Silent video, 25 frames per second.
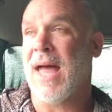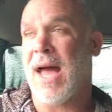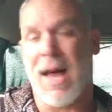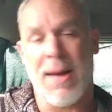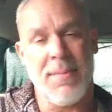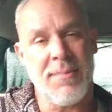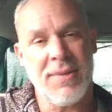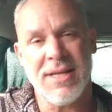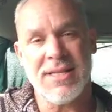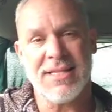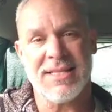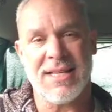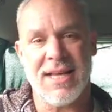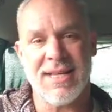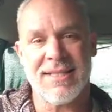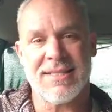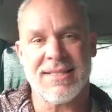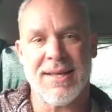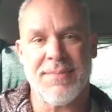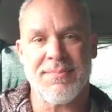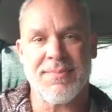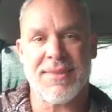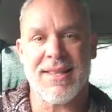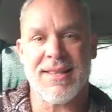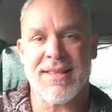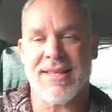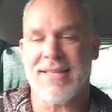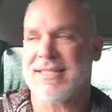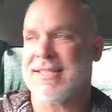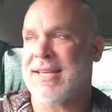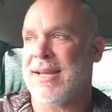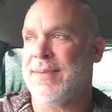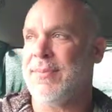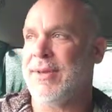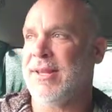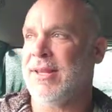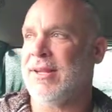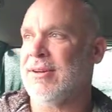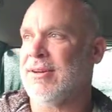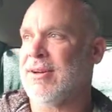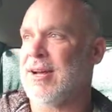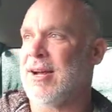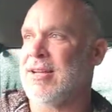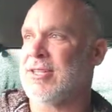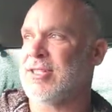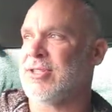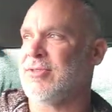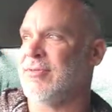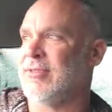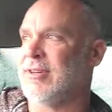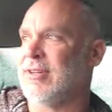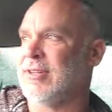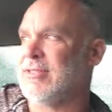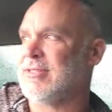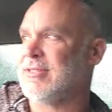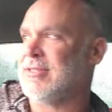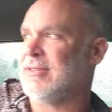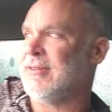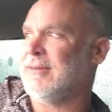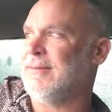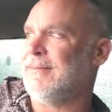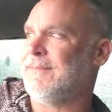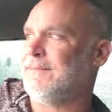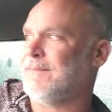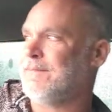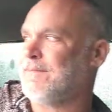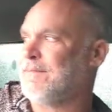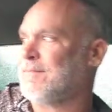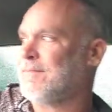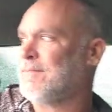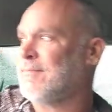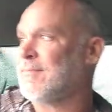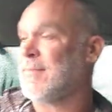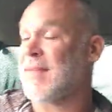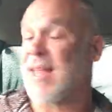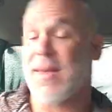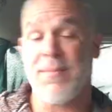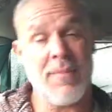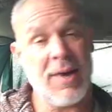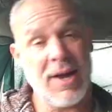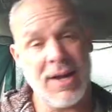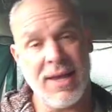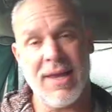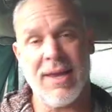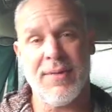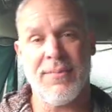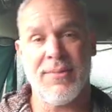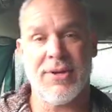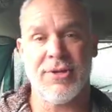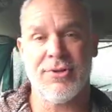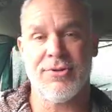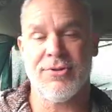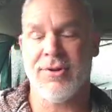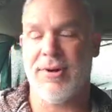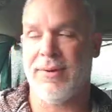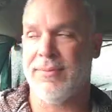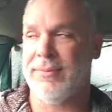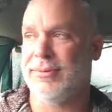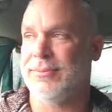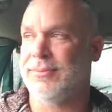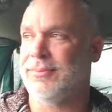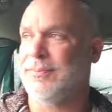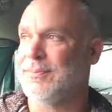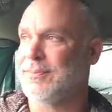I'm going to say something that's going to be a little controversial. It might get me in trouble.